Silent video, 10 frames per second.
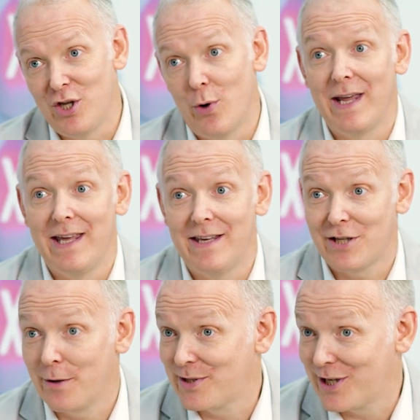UAE
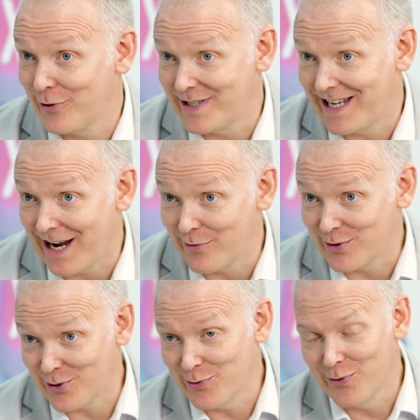Cybersecurity
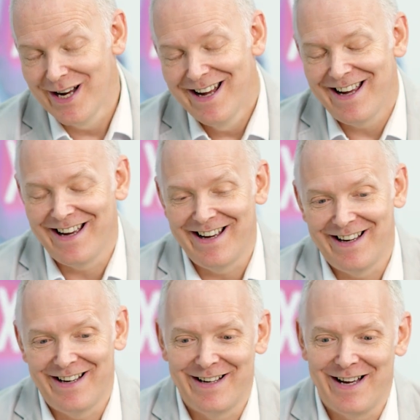Council uh,
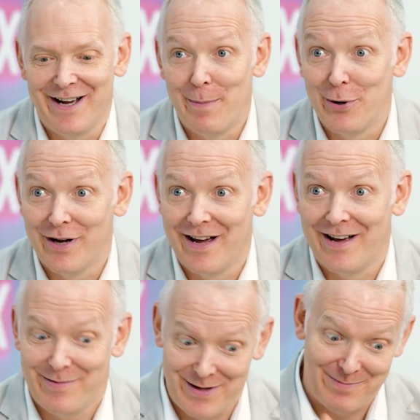uh,
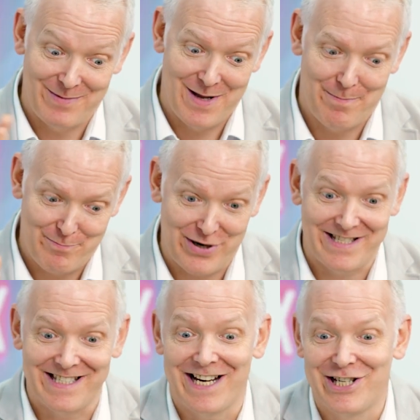uh, the, the,
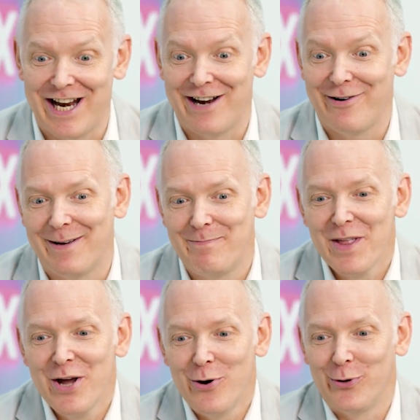presentation area
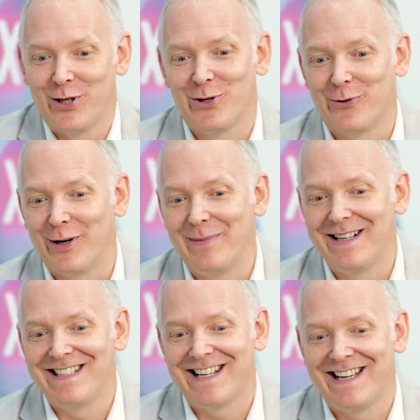auditorium,
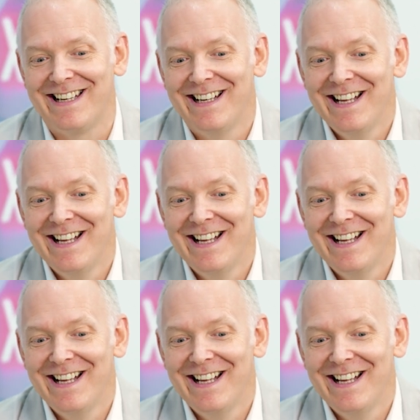and uh,